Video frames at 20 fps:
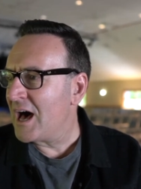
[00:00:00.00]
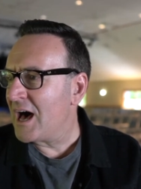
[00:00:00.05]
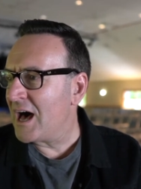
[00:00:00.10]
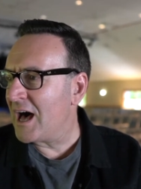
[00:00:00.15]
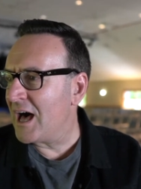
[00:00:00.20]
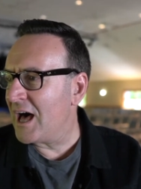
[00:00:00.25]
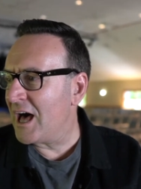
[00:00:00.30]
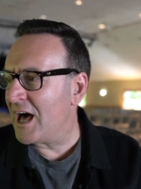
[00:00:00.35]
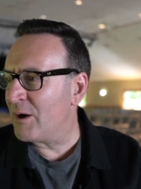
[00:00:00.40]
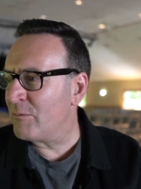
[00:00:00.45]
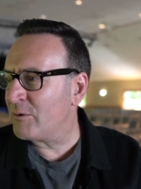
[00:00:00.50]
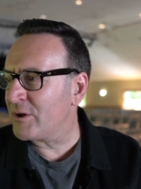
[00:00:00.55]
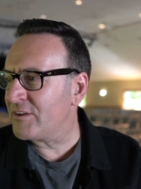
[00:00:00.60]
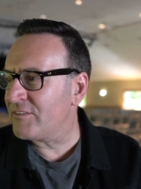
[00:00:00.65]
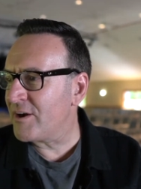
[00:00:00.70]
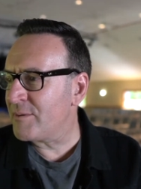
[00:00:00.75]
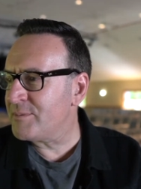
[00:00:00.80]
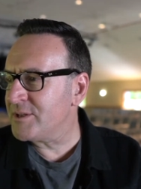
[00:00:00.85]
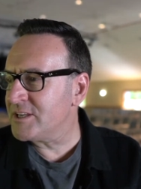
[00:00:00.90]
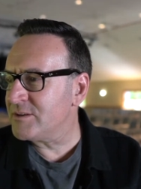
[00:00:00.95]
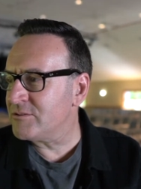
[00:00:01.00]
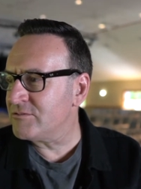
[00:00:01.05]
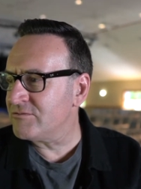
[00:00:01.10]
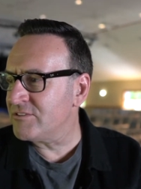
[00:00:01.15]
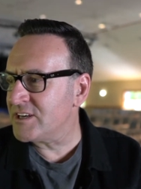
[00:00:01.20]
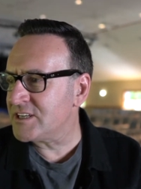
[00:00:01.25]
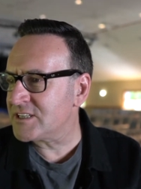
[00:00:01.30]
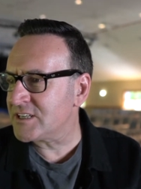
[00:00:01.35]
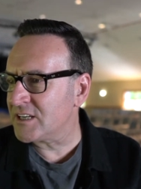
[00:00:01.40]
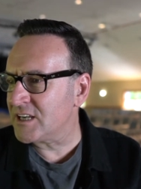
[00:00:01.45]
What have I been doing
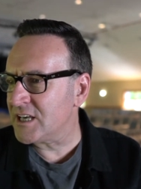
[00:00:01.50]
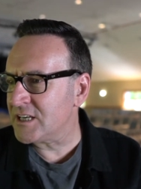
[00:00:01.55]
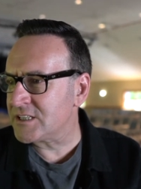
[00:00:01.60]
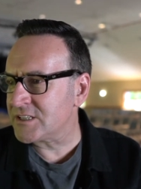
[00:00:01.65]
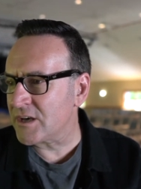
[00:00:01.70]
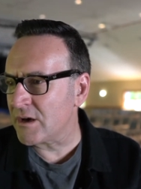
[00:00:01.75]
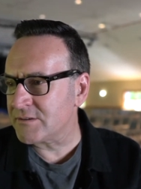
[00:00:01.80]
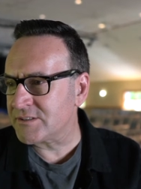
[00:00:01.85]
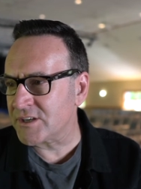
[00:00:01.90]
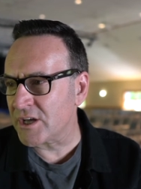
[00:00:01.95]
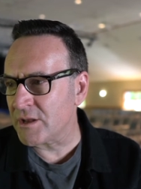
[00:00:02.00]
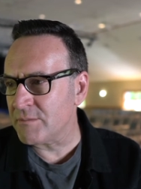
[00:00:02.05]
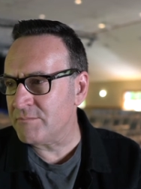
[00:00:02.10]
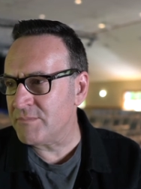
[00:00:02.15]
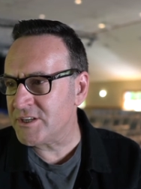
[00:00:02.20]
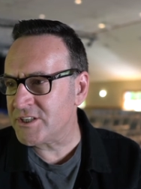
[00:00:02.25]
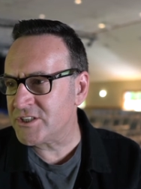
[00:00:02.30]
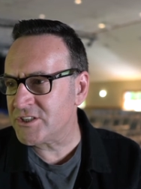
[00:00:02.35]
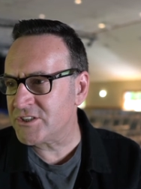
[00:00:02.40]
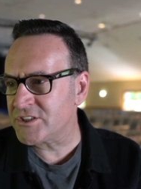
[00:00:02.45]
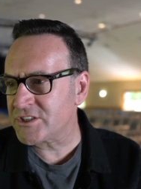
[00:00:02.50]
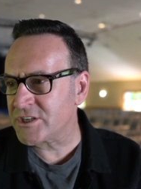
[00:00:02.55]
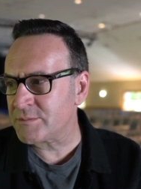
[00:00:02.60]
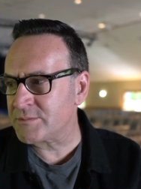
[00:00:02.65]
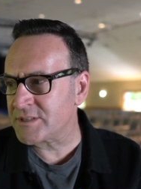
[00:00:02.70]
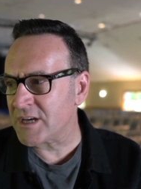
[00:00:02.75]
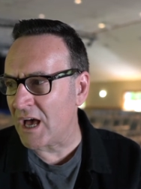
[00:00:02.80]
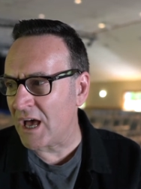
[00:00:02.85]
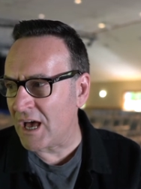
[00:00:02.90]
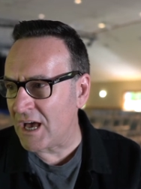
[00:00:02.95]
recently? So I was on a missions trip
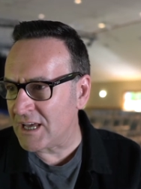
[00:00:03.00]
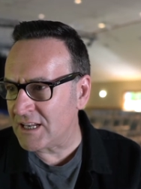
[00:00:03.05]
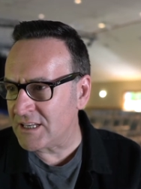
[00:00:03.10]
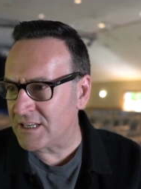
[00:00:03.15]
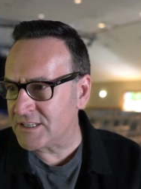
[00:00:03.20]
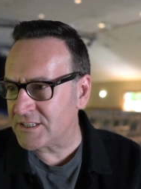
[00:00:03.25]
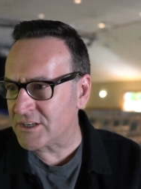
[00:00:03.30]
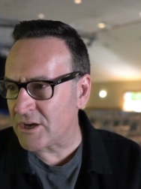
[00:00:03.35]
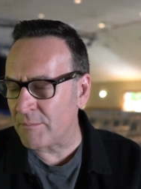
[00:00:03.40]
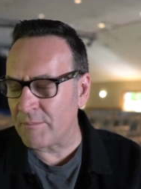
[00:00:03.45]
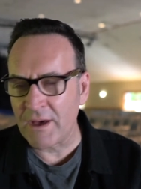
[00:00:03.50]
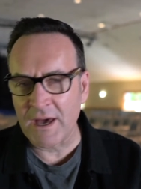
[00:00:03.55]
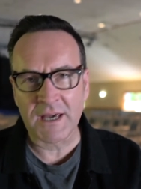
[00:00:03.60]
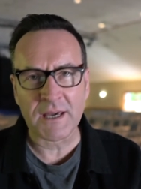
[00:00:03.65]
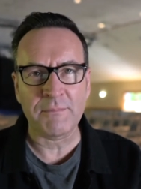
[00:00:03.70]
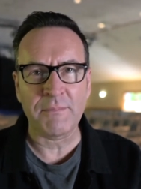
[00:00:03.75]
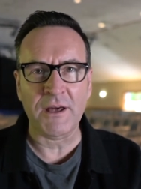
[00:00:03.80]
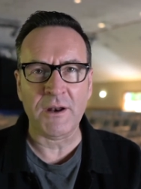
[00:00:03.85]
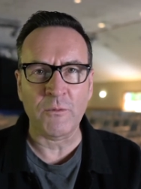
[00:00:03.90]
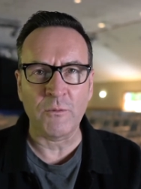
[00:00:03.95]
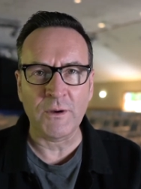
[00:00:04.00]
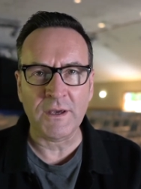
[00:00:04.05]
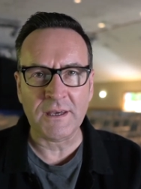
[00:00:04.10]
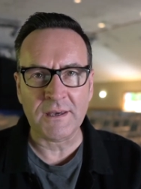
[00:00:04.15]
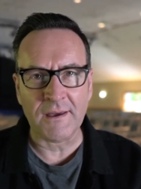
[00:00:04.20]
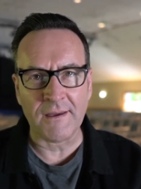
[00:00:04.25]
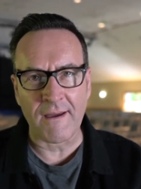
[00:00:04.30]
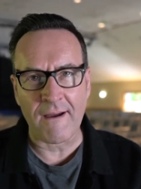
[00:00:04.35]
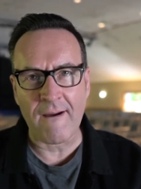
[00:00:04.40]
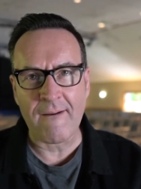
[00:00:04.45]
to Ireland, got back about a week
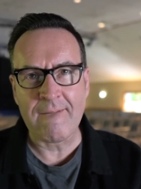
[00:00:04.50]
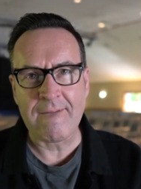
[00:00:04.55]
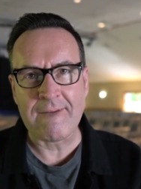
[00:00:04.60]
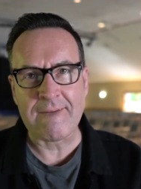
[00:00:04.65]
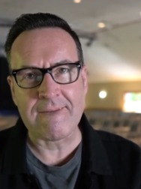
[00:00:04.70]
ago,